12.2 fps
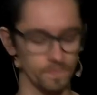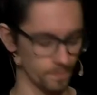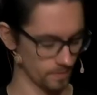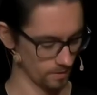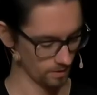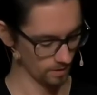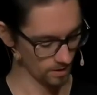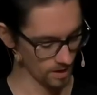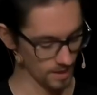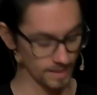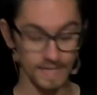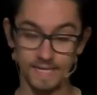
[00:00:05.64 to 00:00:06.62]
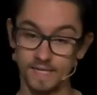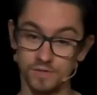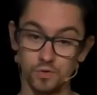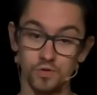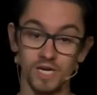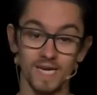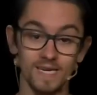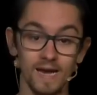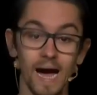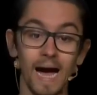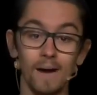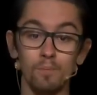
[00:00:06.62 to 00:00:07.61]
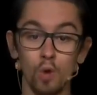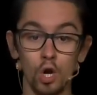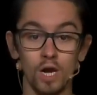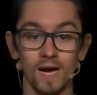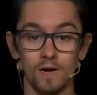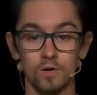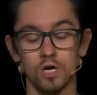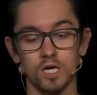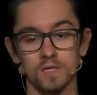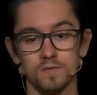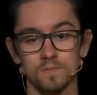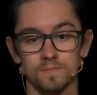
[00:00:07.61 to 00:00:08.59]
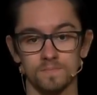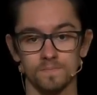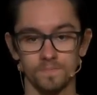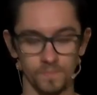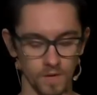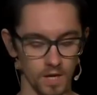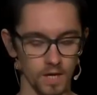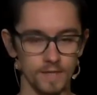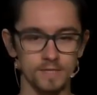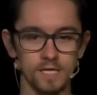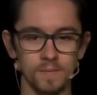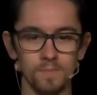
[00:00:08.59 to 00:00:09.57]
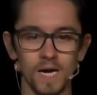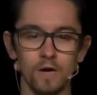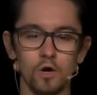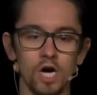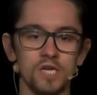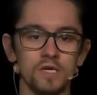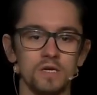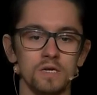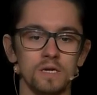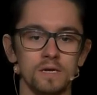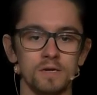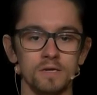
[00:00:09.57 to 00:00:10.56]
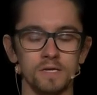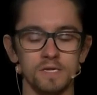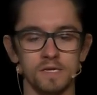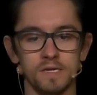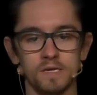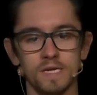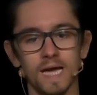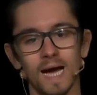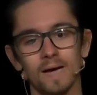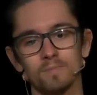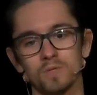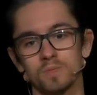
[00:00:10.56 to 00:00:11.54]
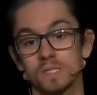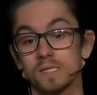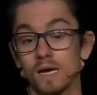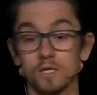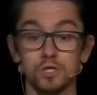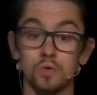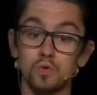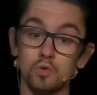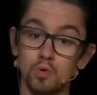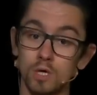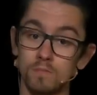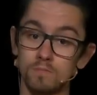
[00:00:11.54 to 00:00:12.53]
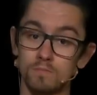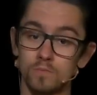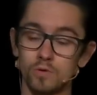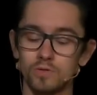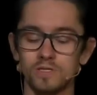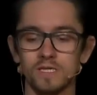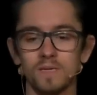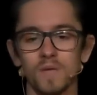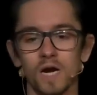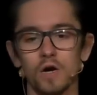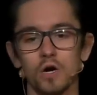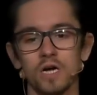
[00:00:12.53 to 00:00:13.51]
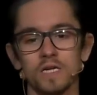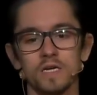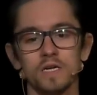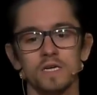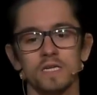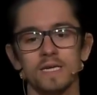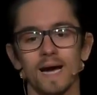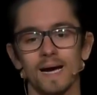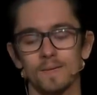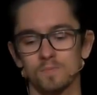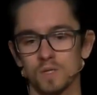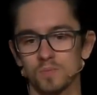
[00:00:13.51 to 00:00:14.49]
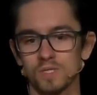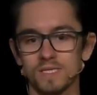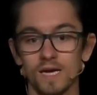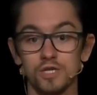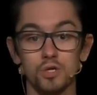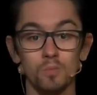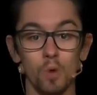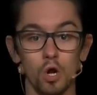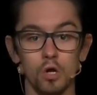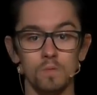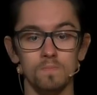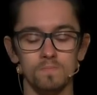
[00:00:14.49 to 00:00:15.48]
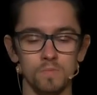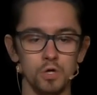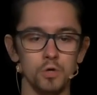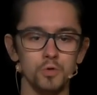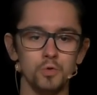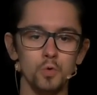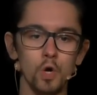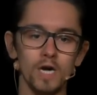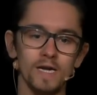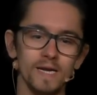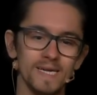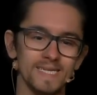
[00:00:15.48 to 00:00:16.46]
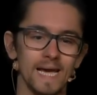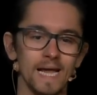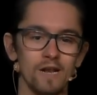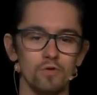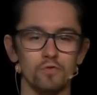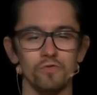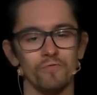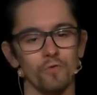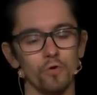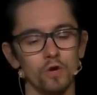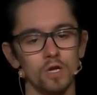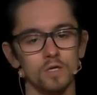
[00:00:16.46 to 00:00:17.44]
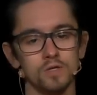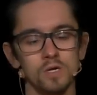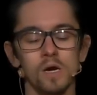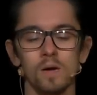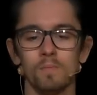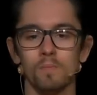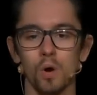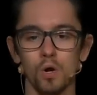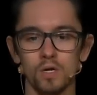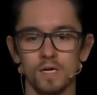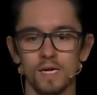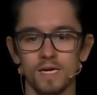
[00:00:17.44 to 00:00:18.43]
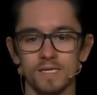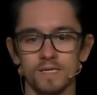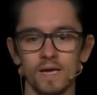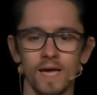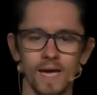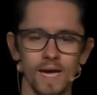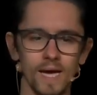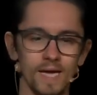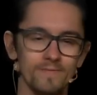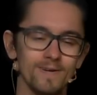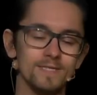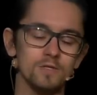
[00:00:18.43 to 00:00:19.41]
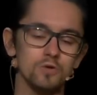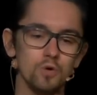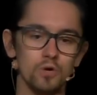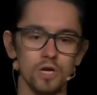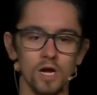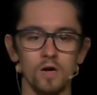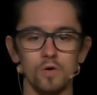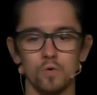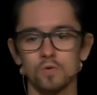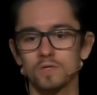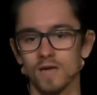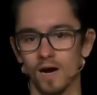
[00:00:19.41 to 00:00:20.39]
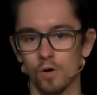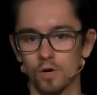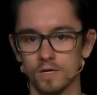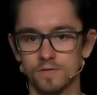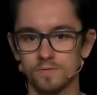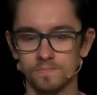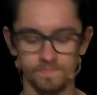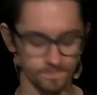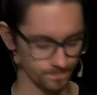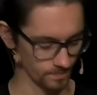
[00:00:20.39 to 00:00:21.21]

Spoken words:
the so-called A minor chord. There are chords that are described major and there are chords described as minor. Major chords sound bright and happy, while minor sounds a bit darker and sad.